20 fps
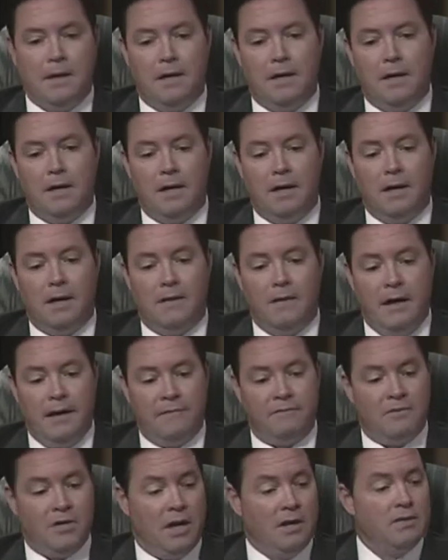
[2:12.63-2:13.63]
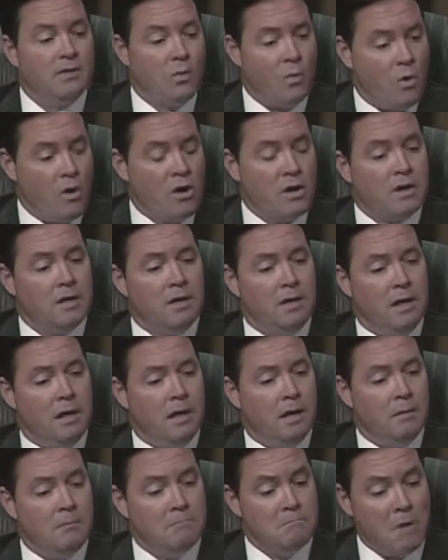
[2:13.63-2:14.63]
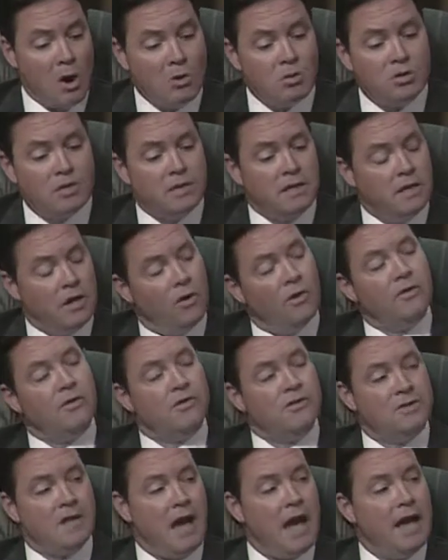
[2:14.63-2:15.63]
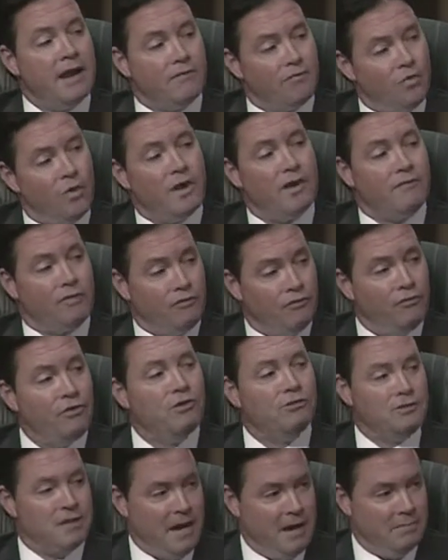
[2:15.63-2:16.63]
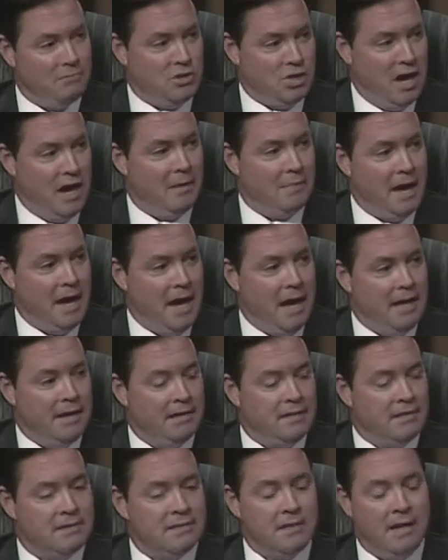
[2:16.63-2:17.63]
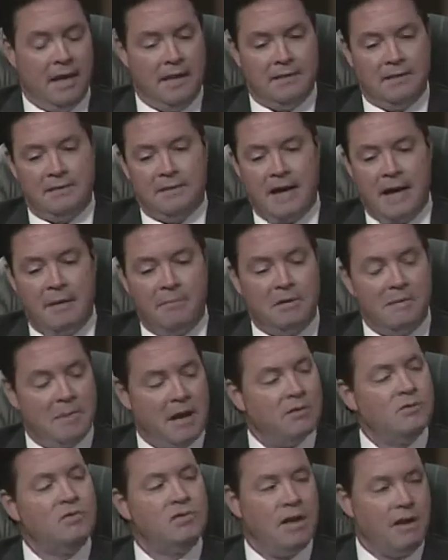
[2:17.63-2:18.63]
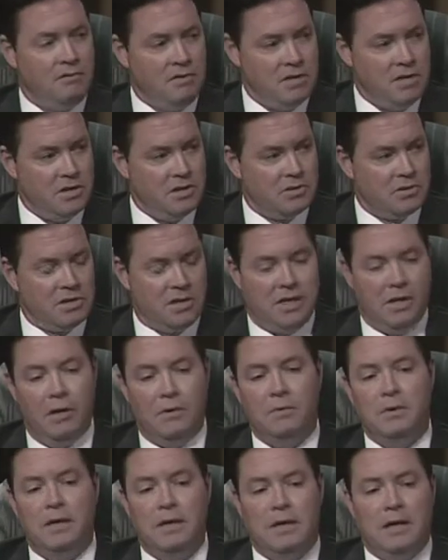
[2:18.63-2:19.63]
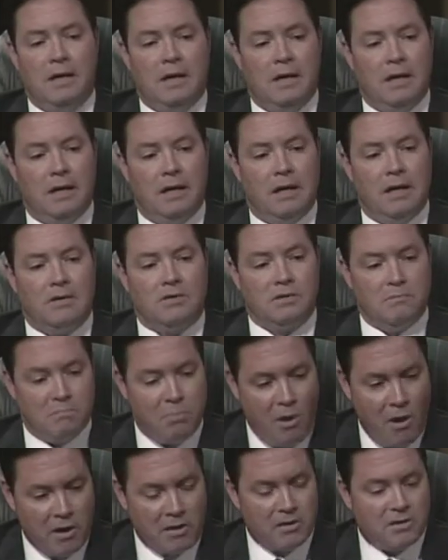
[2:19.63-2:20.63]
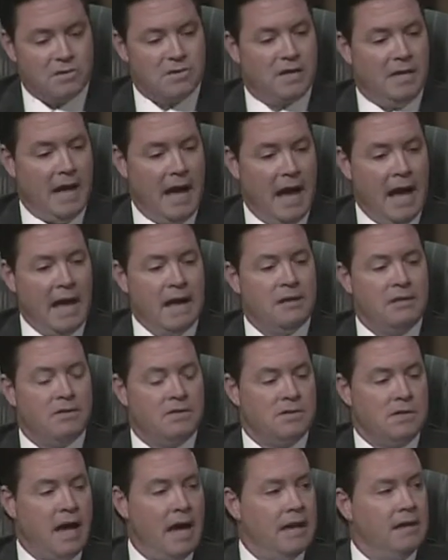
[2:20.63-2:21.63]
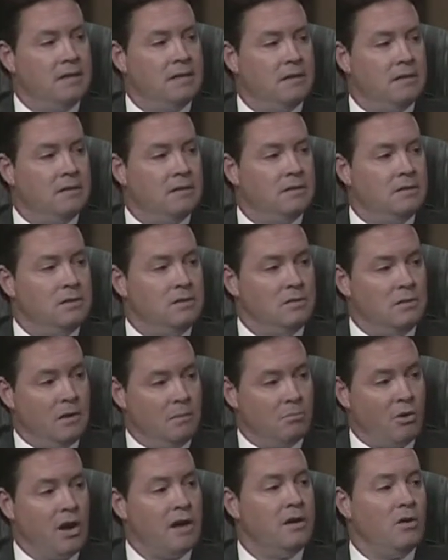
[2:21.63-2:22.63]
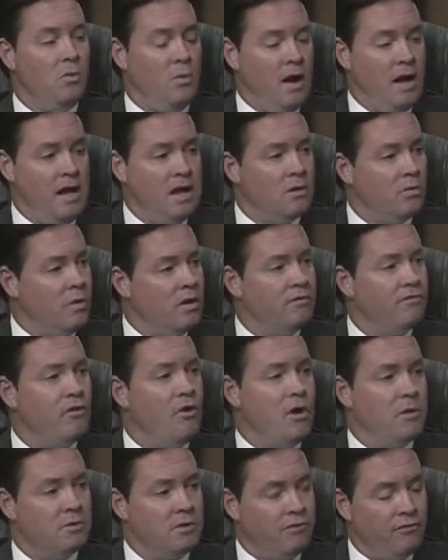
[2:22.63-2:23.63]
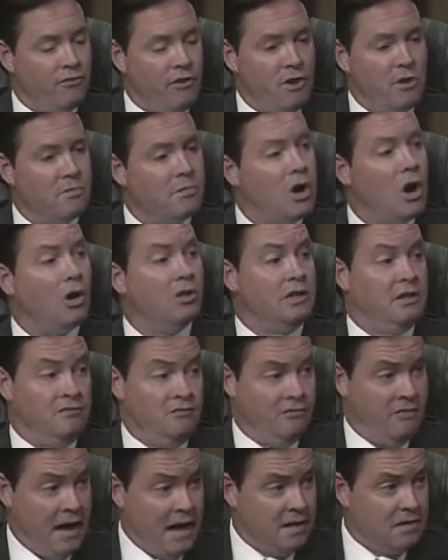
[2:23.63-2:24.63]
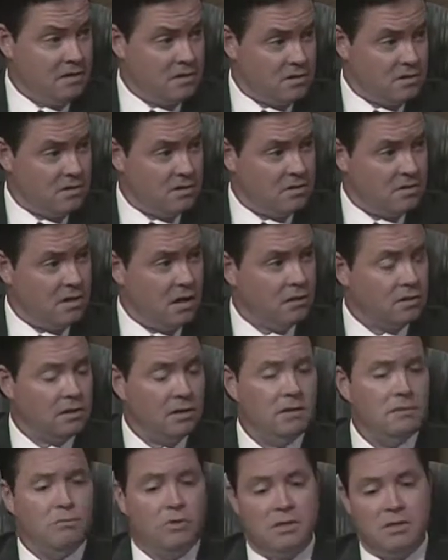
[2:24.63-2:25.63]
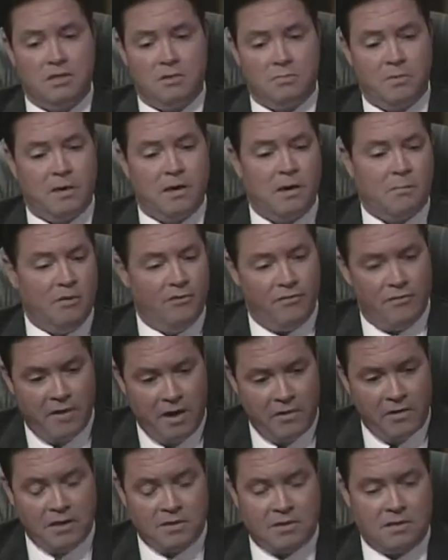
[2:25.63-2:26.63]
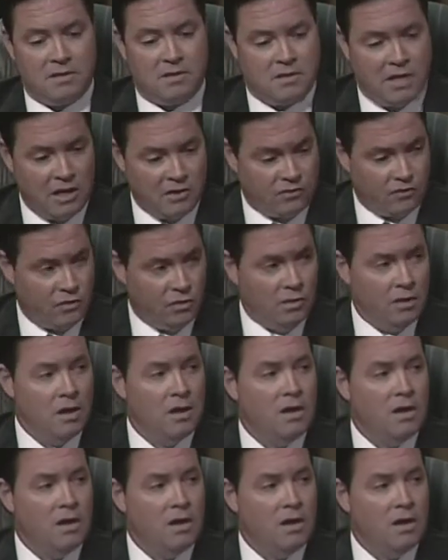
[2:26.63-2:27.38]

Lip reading: Have done the work mostly on the side of whatever full-time job I had at the time, but about 7 years ago, some partners and I decided to break away, and we formed a firm called Advantis Consulting, which has become a very successful